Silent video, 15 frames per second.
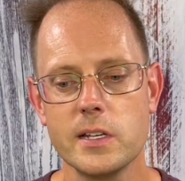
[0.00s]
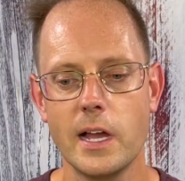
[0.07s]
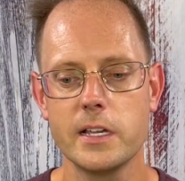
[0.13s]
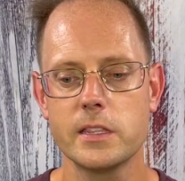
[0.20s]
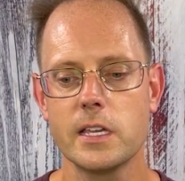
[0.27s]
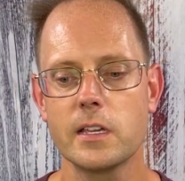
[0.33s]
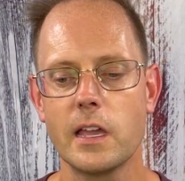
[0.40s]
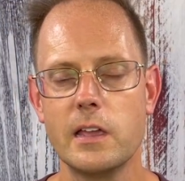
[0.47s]
I
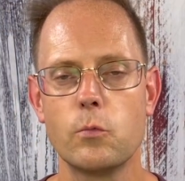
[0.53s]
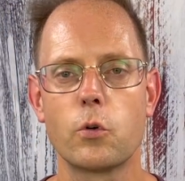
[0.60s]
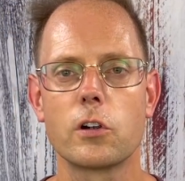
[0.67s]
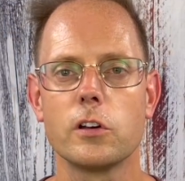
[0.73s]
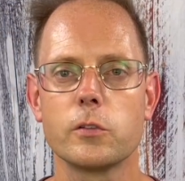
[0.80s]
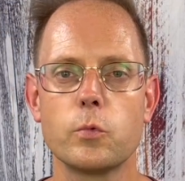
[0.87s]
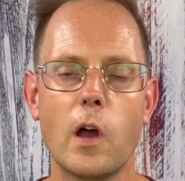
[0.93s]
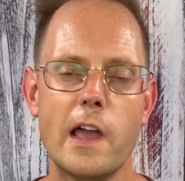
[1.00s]
think a
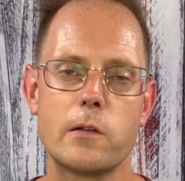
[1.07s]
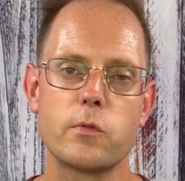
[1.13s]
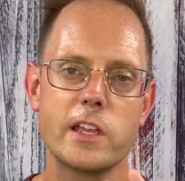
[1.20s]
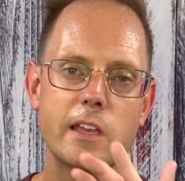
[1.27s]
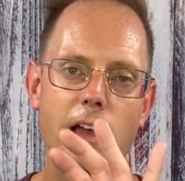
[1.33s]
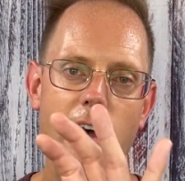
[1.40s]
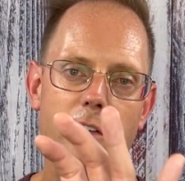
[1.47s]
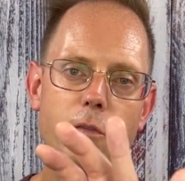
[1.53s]
worldwide
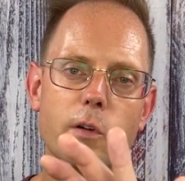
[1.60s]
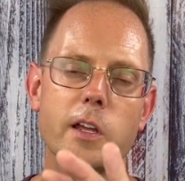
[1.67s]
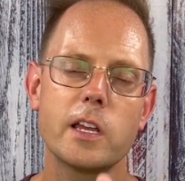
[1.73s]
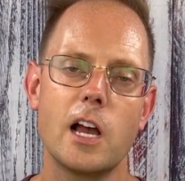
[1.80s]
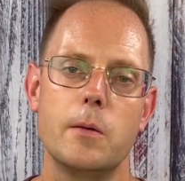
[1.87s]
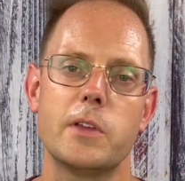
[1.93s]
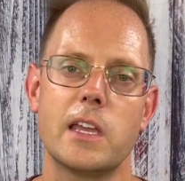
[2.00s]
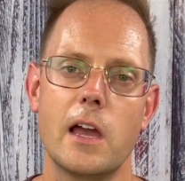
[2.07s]
recovery
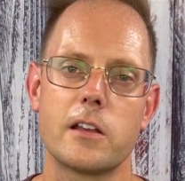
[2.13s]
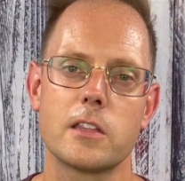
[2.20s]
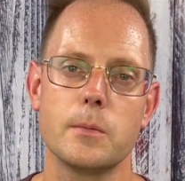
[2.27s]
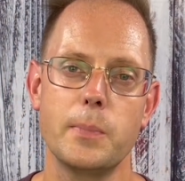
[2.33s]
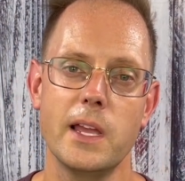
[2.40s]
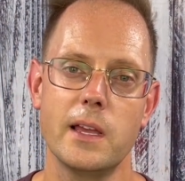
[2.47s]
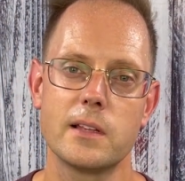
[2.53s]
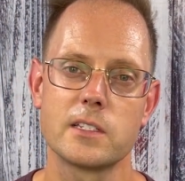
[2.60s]
coming out of the
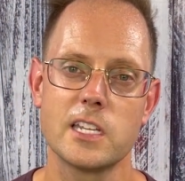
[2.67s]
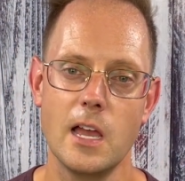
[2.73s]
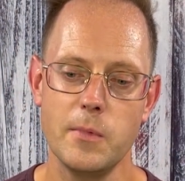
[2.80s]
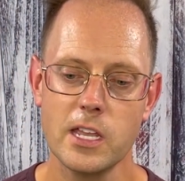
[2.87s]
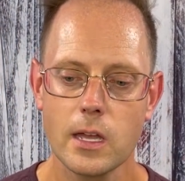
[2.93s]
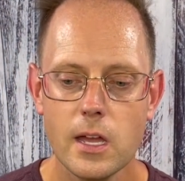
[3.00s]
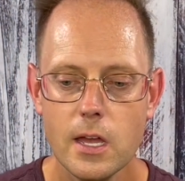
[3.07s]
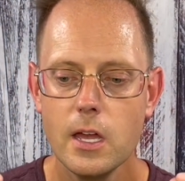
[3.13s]

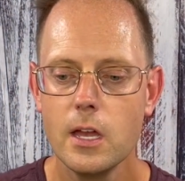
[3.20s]
pandemic.